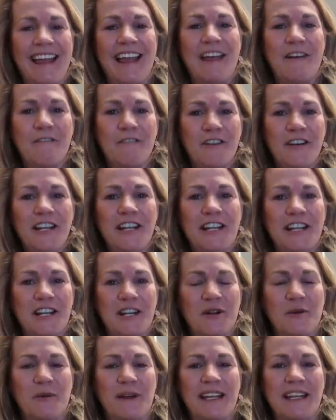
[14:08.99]
every
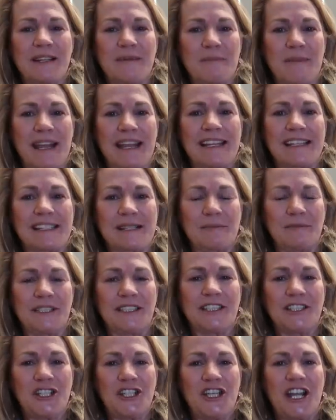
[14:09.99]
year we can make some
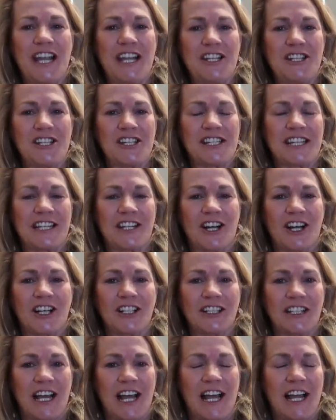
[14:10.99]
little changes in
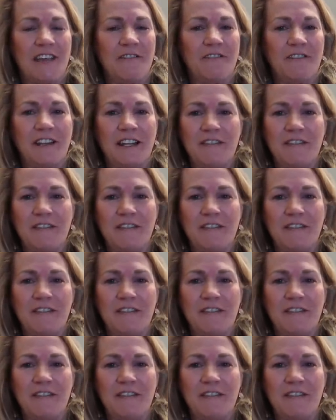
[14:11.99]
our life,